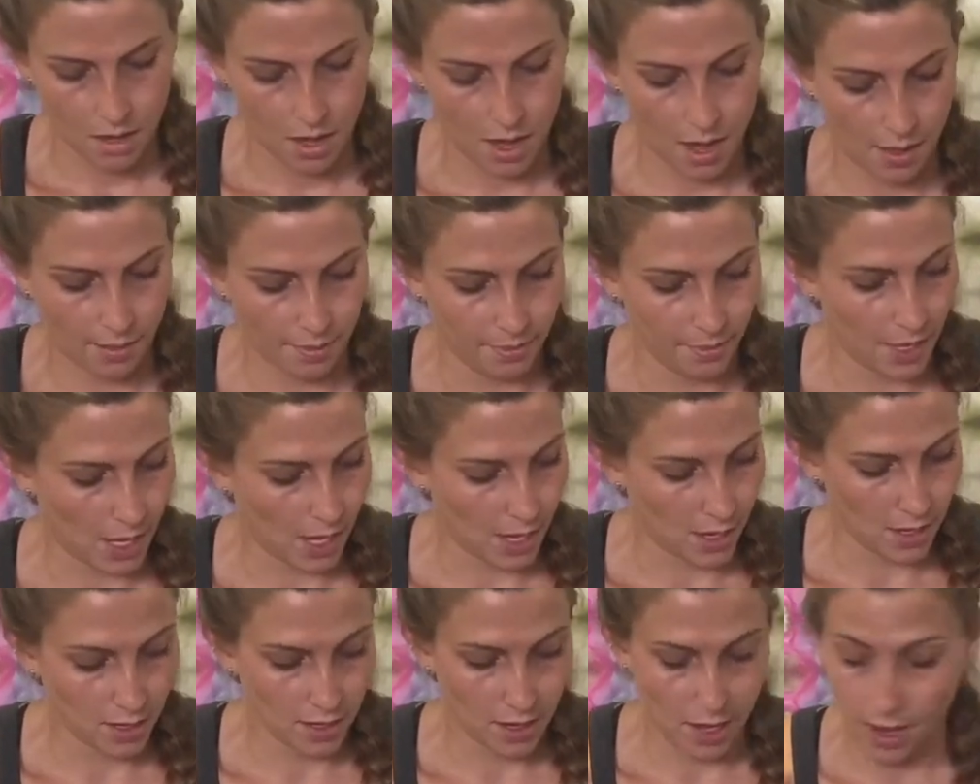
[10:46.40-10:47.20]
And
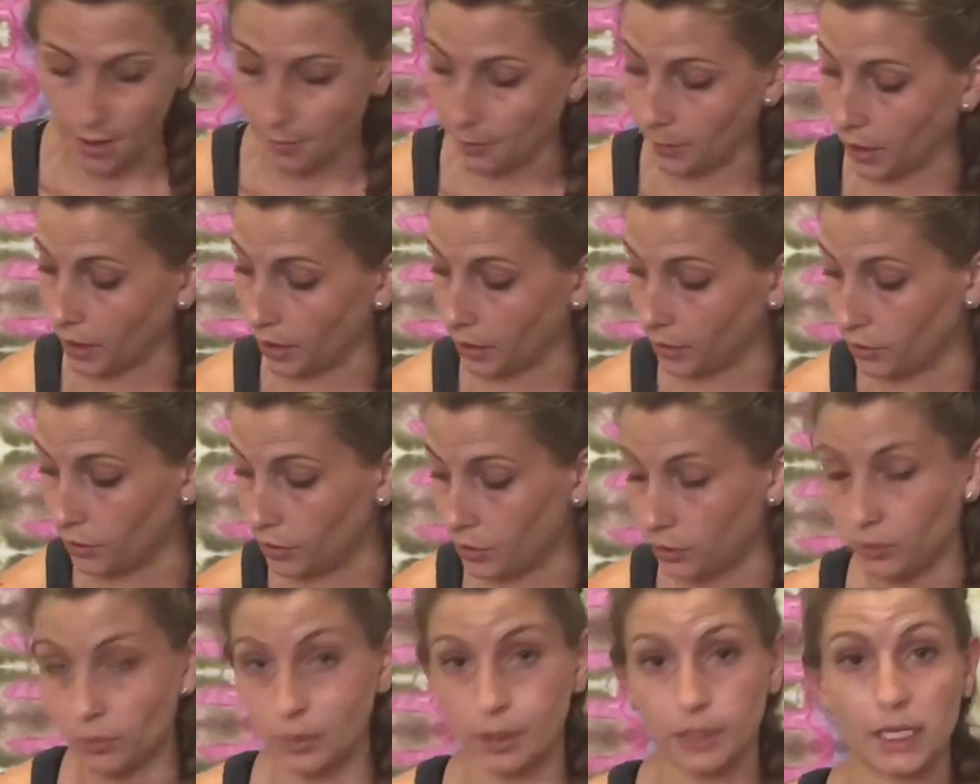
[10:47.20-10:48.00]
then I'm gonna
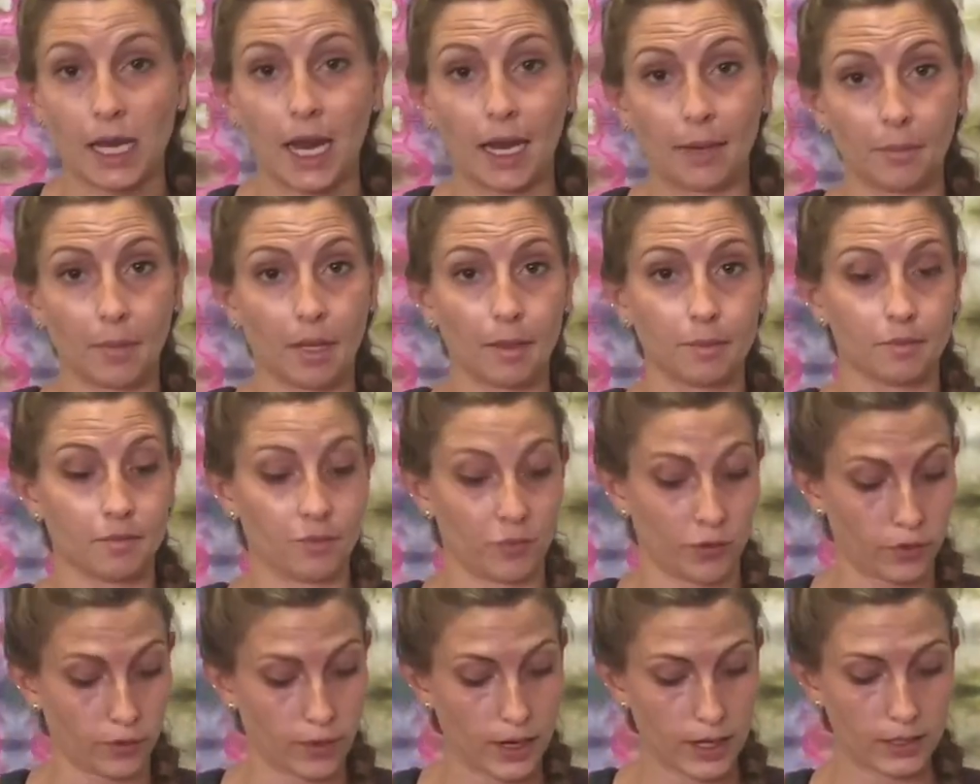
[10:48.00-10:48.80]
do a time lapse for
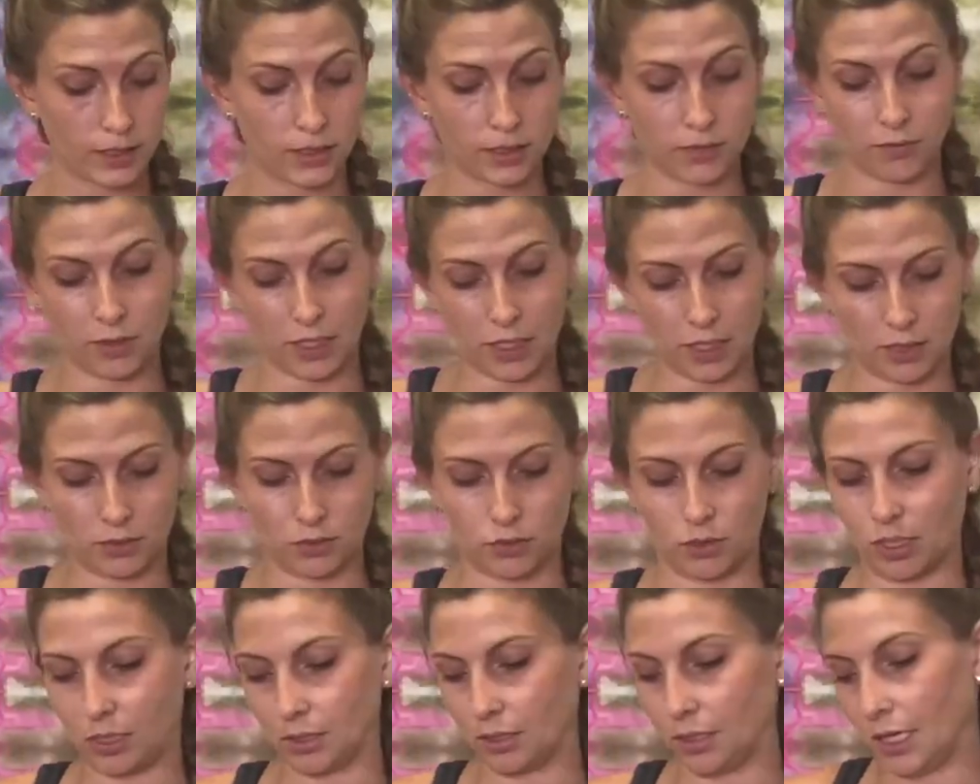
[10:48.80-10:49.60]
the rest of it because
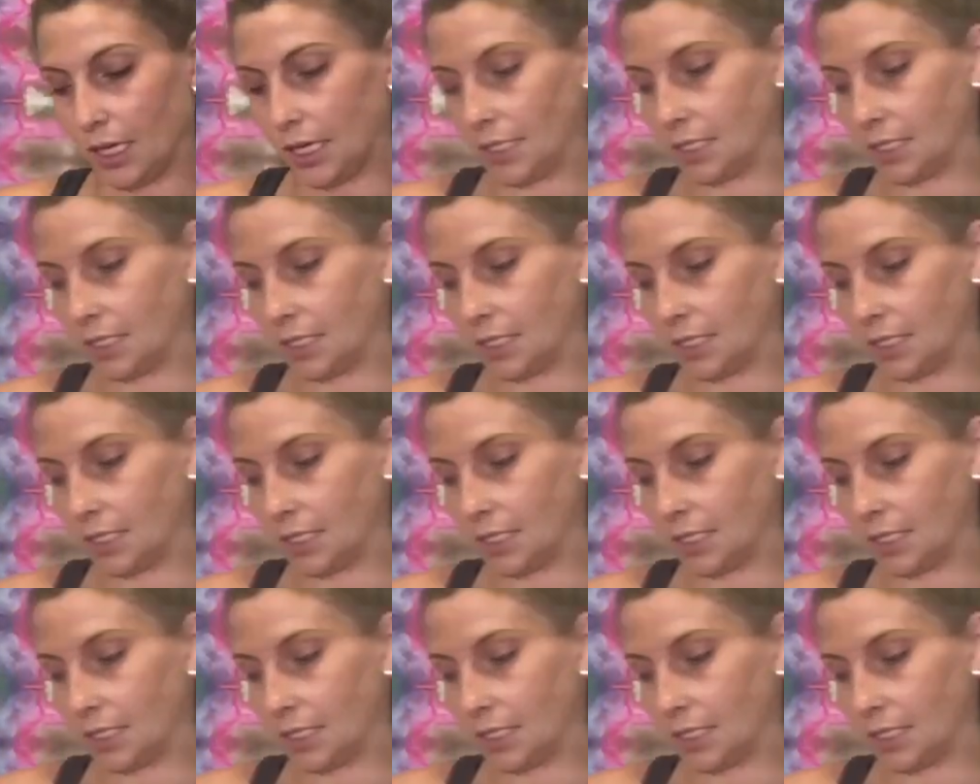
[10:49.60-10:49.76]
you get the